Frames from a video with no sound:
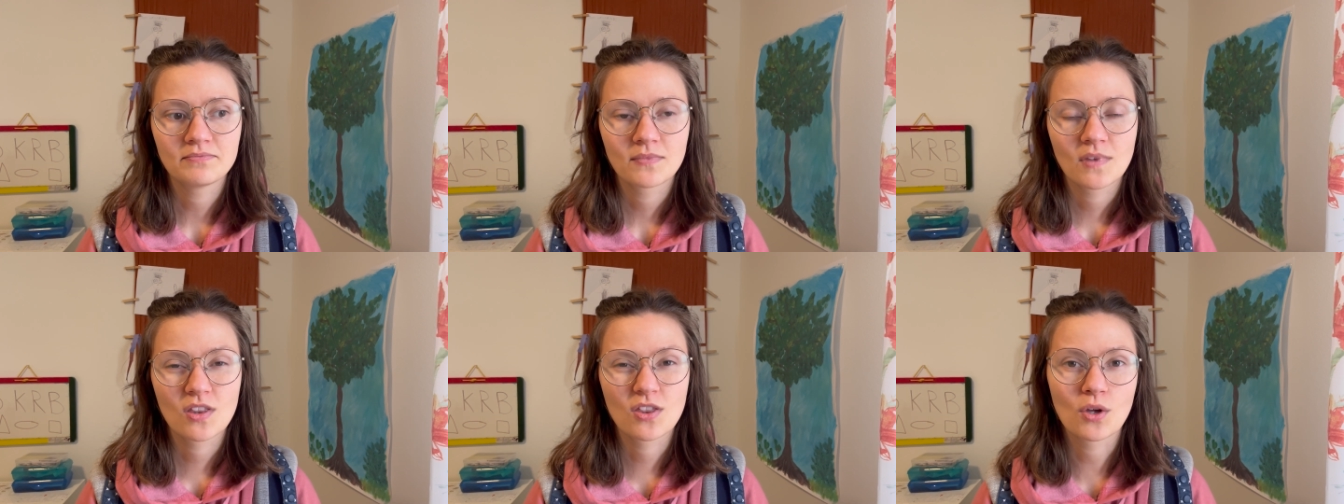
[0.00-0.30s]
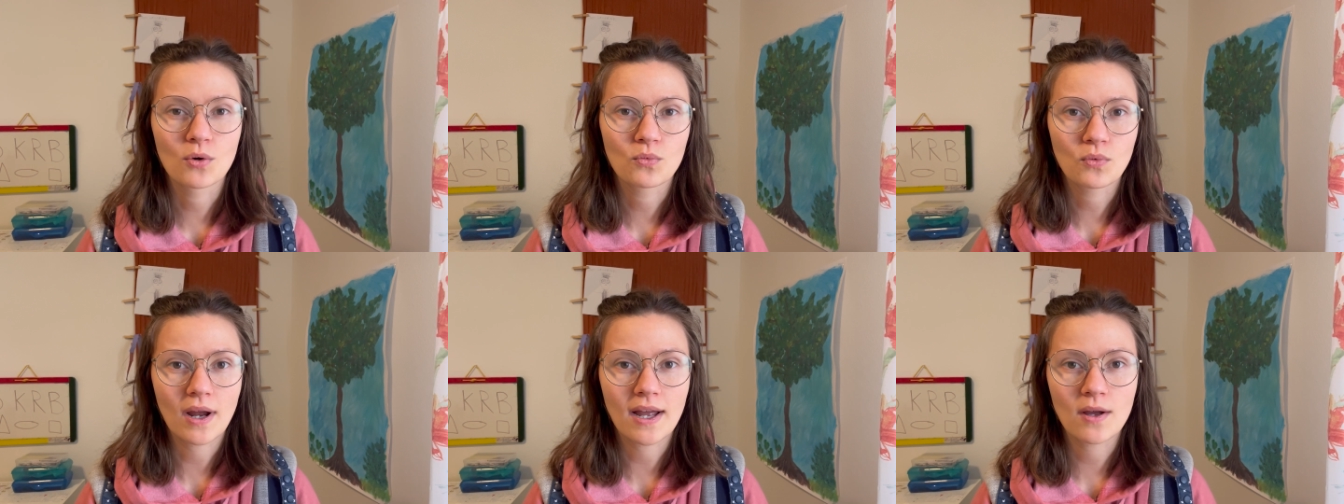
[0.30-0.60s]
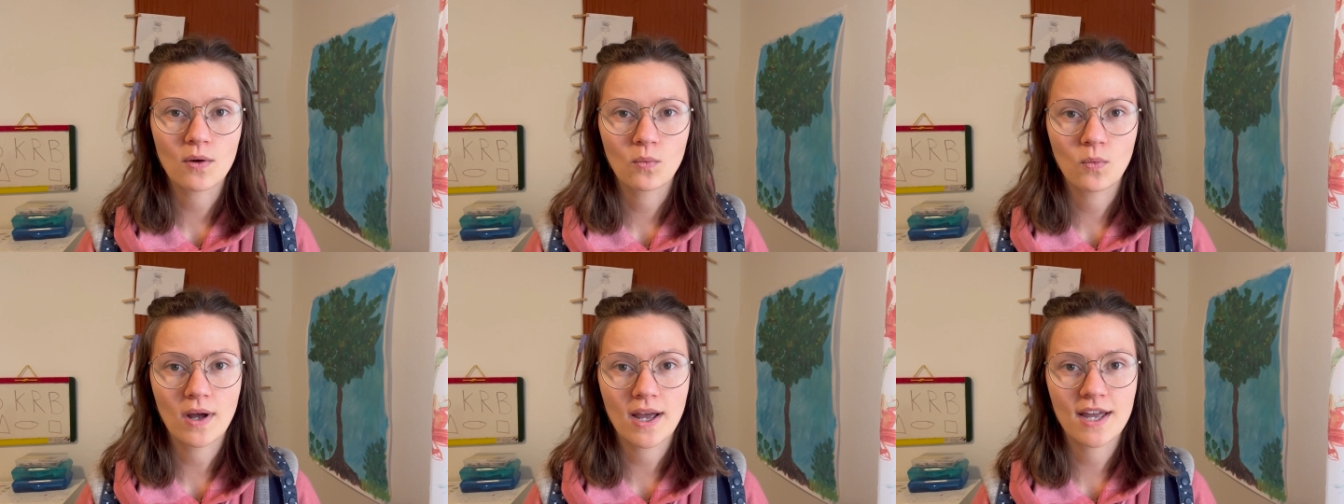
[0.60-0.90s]
the
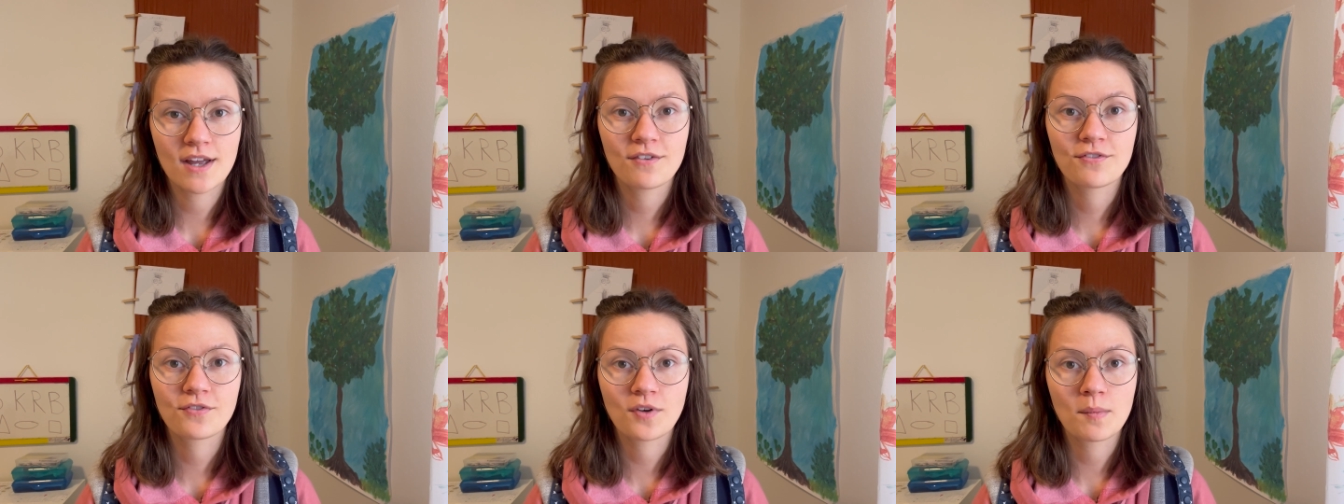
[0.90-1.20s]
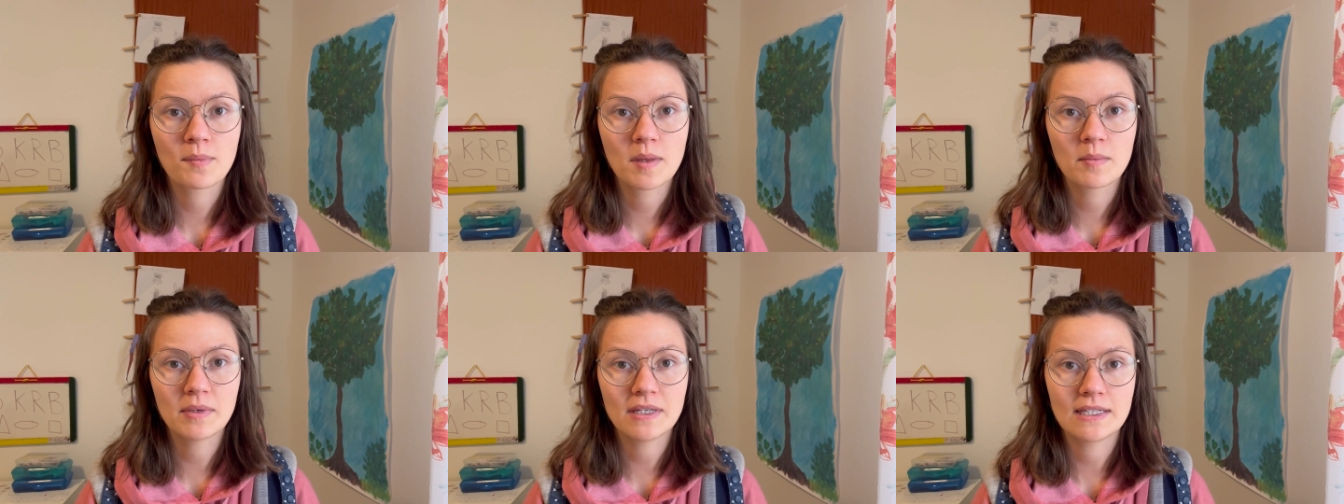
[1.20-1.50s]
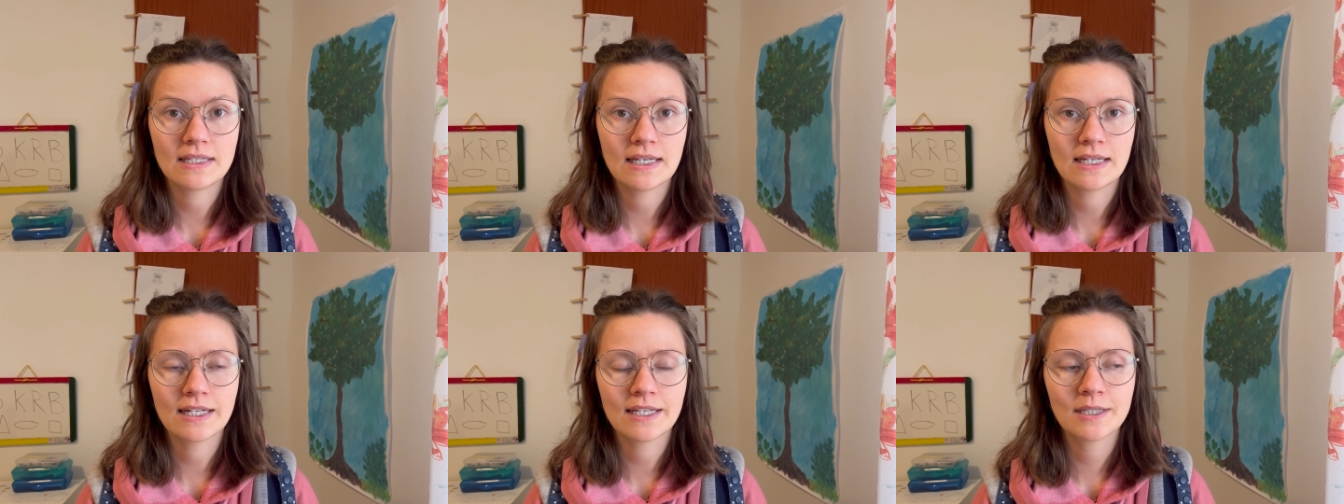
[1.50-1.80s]
right way from the
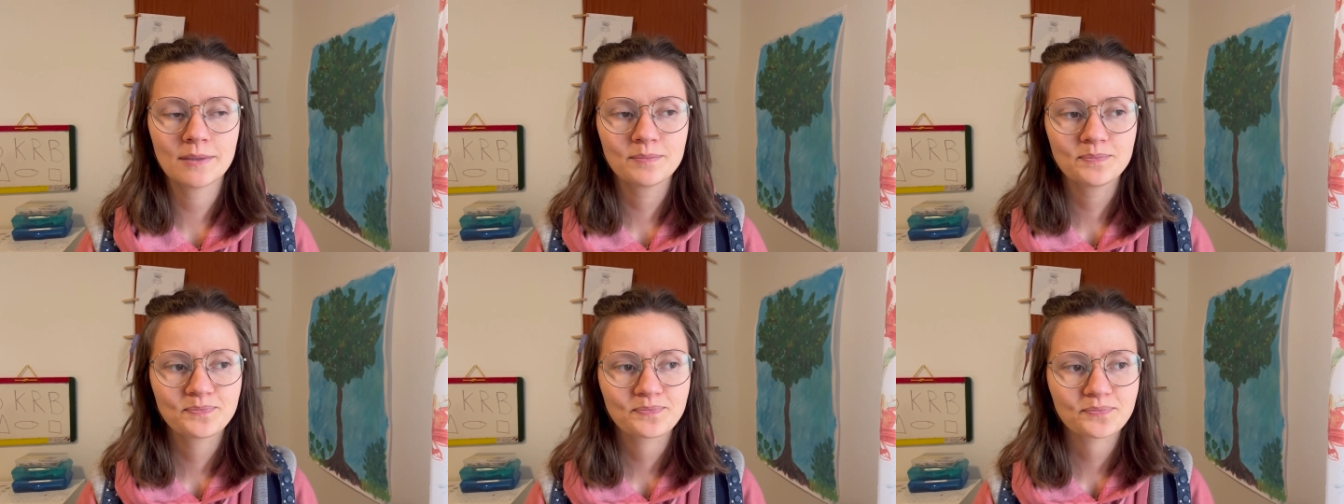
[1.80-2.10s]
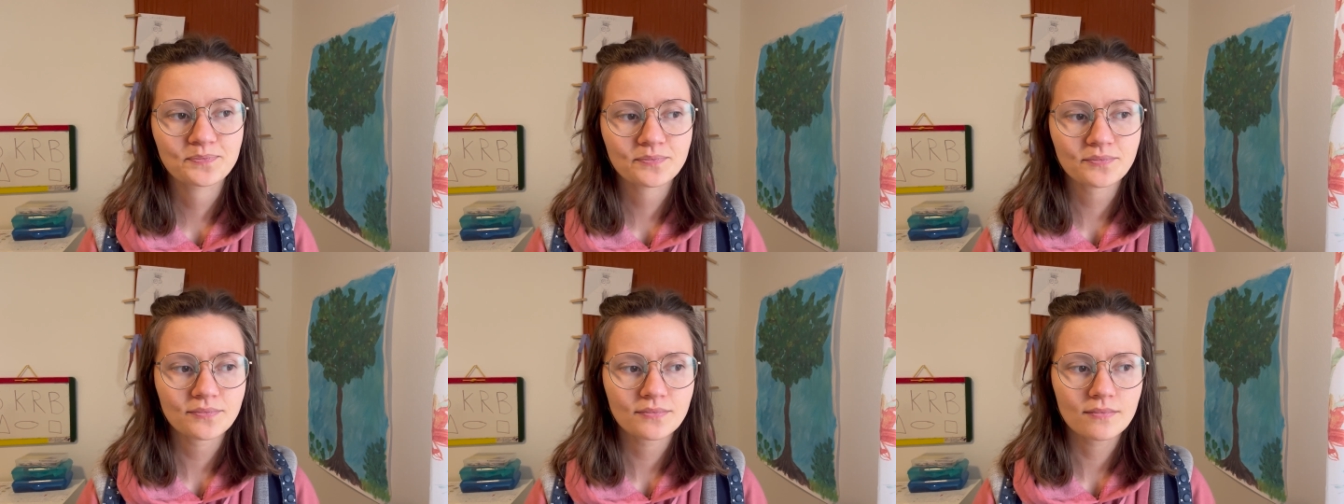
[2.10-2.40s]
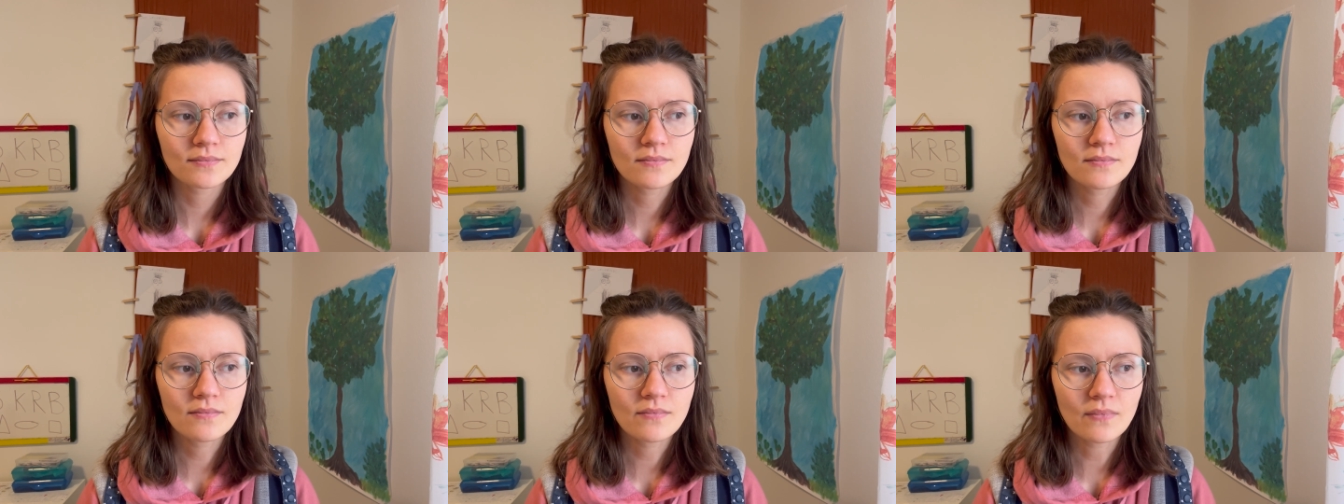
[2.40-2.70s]
beginning.
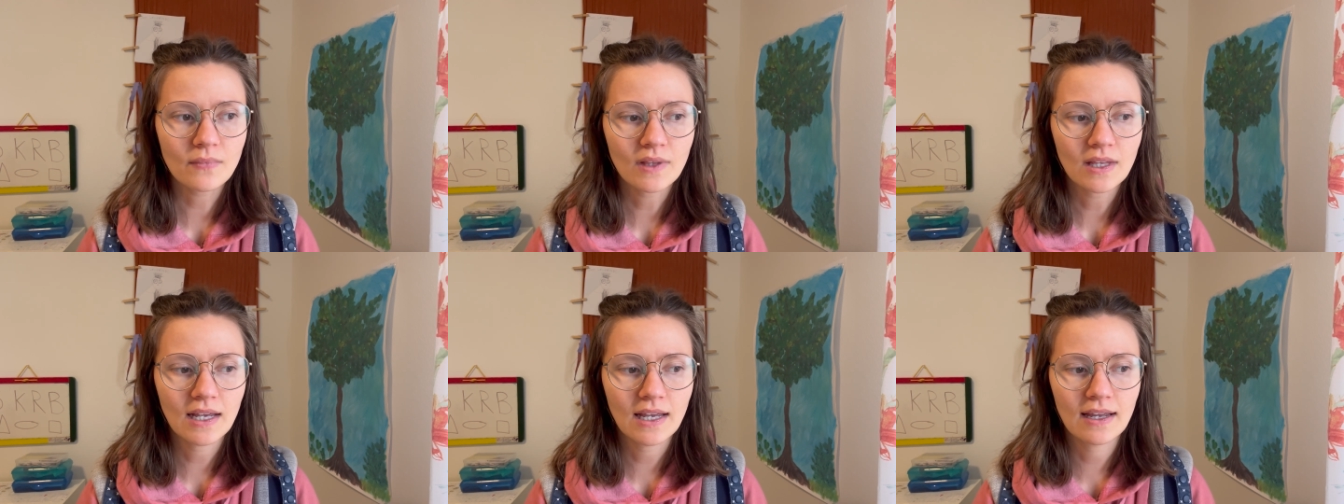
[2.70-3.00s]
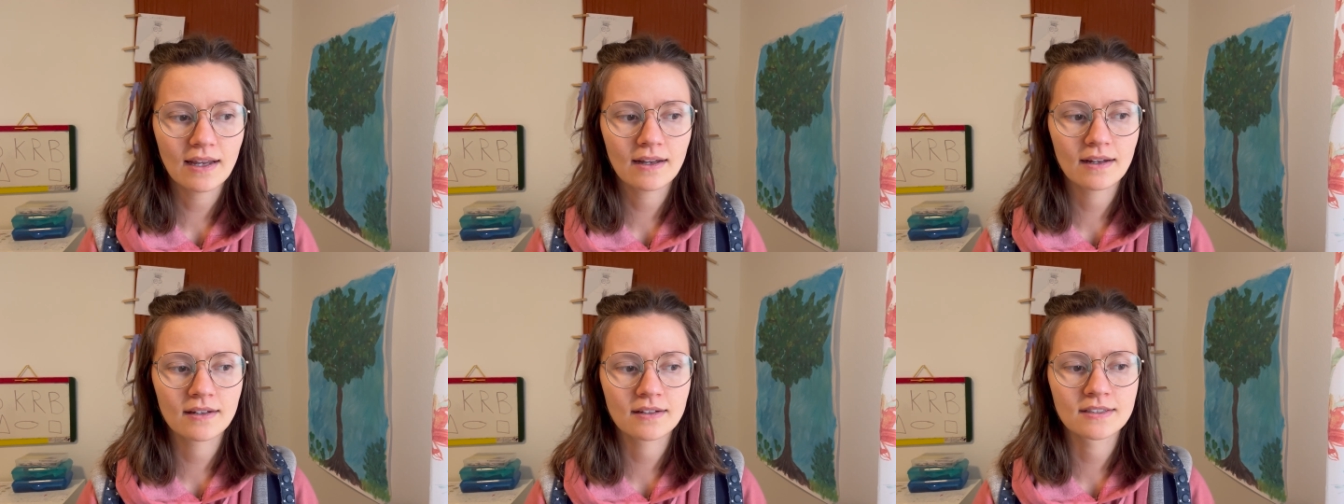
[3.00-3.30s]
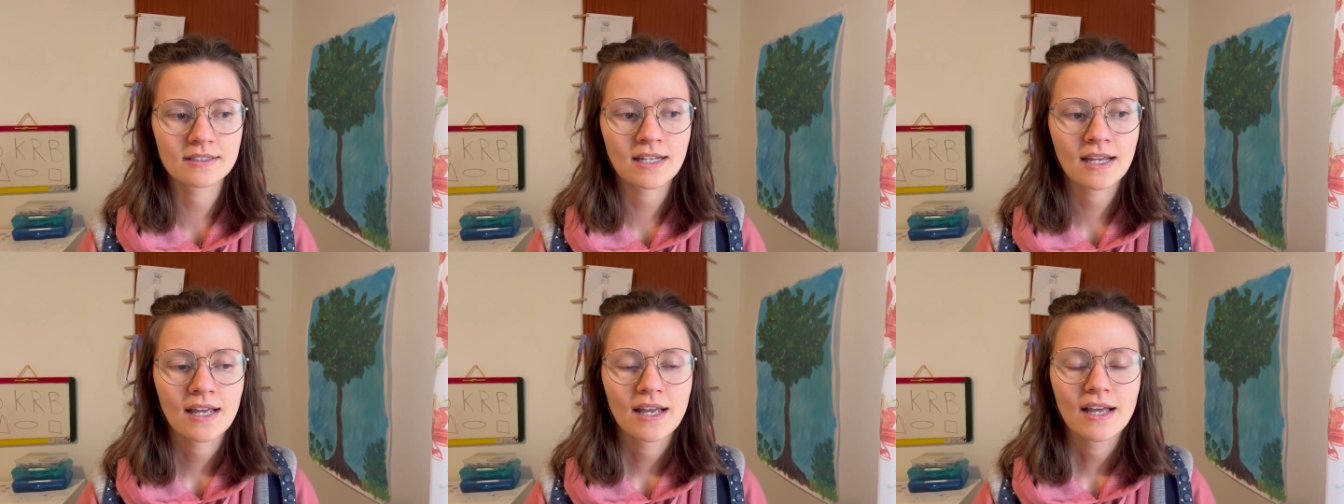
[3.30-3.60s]
And